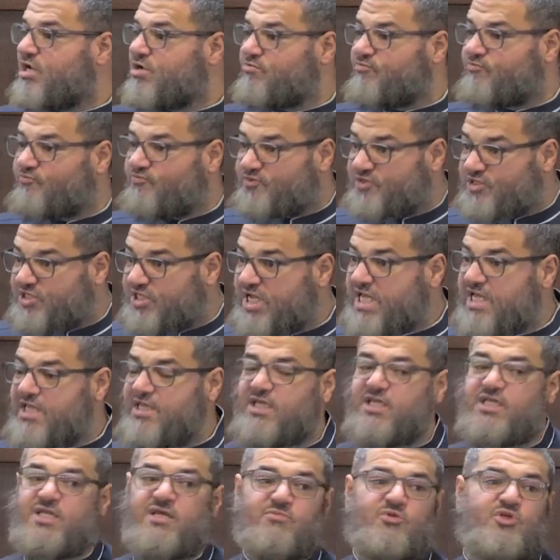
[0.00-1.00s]
see
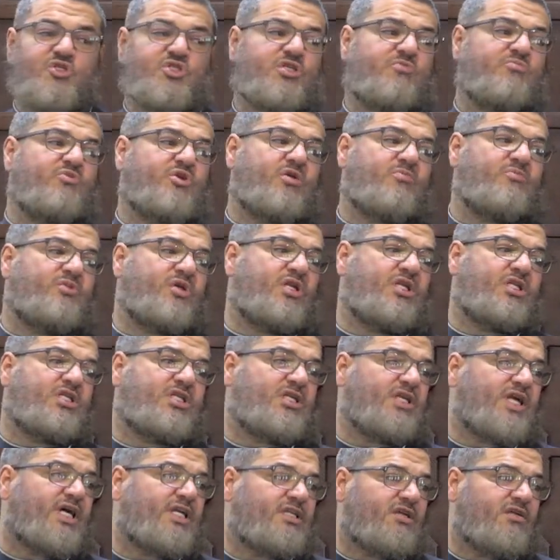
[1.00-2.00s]
that the Muslim
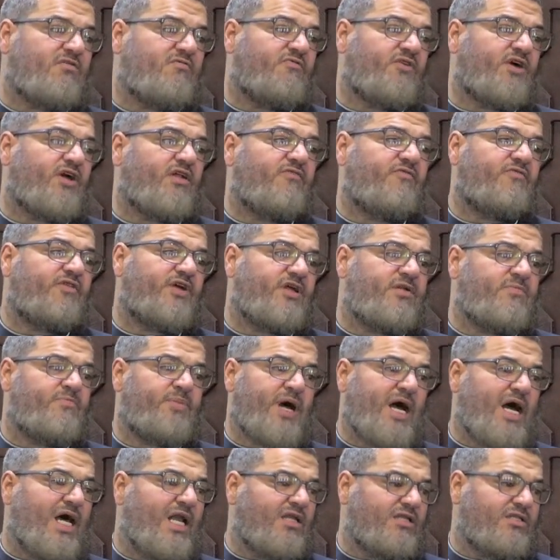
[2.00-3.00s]
community not involved in
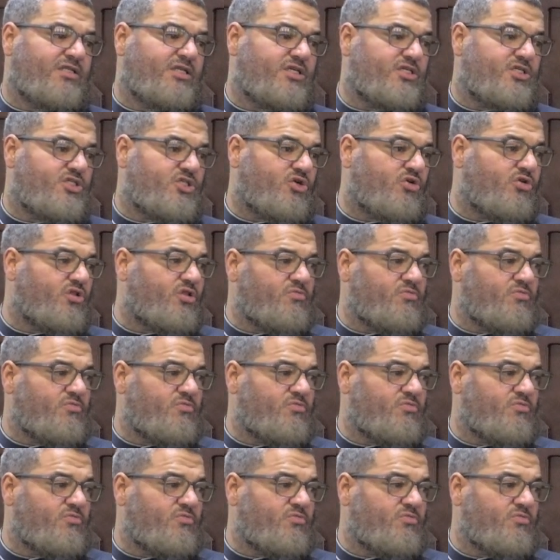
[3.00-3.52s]
politics, or the